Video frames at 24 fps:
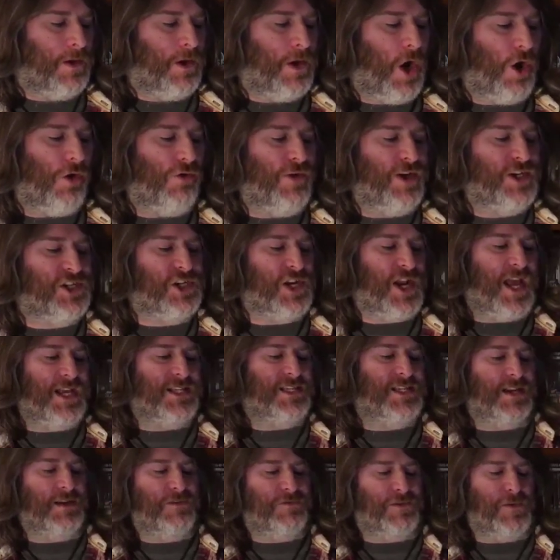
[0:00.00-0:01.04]

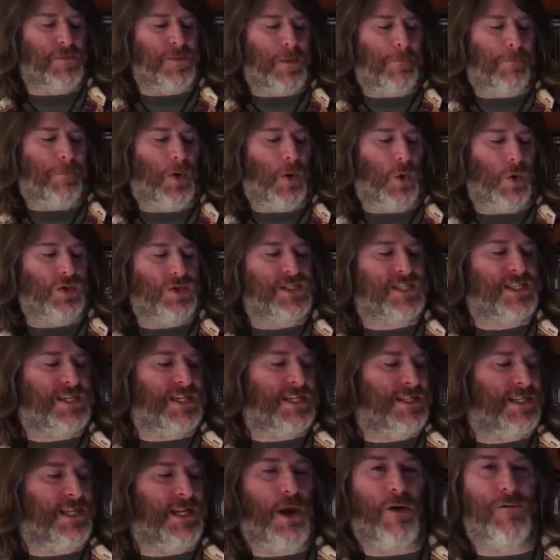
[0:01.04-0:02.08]
originating from the port city